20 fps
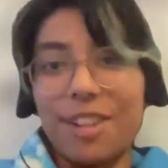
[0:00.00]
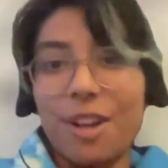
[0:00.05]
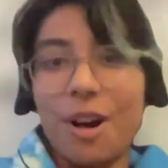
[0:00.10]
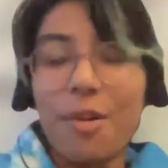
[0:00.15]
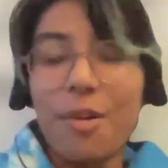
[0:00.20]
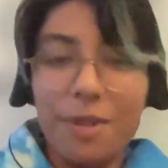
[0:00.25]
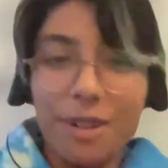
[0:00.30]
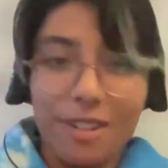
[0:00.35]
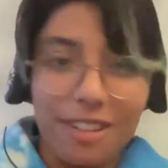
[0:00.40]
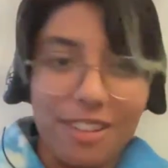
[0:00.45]

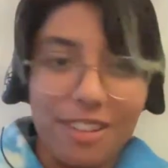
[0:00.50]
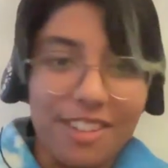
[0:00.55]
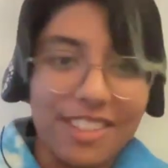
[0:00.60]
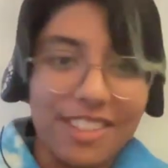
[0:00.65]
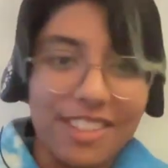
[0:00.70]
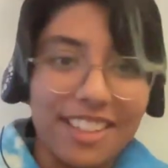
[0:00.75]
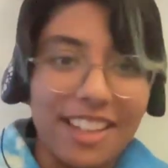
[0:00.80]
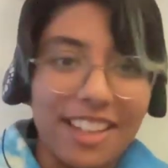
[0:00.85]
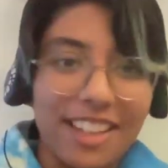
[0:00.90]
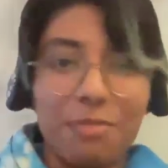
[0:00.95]

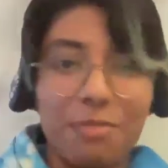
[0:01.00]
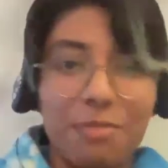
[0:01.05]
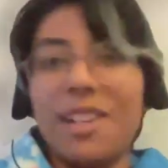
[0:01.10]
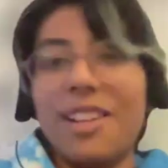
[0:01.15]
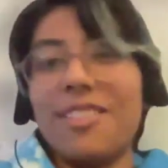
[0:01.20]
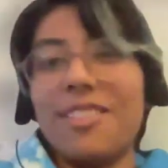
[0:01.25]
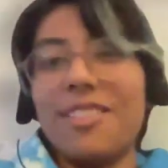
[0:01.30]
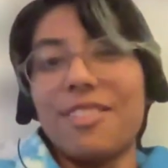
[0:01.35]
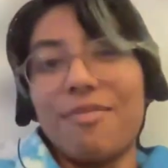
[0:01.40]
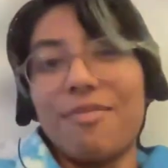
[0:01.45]
phenomenological
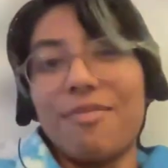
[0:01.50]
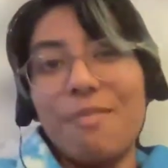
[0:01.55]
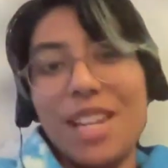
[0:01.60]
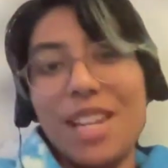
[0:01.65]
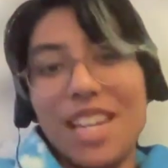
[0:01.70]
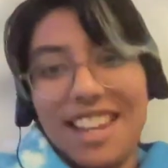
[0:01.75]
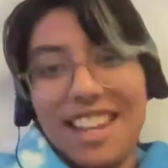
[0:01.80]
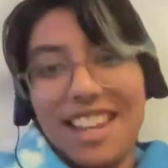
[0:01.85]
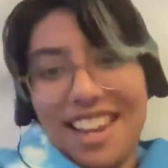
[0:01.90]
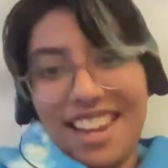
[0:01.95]
experience of
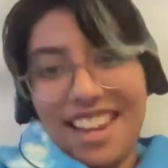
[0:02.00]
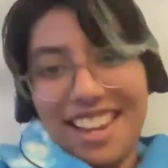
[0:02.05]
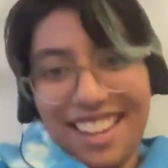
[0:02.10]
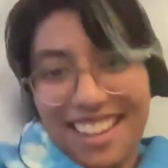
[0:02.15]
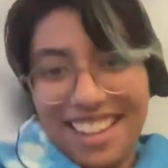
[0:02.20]
me?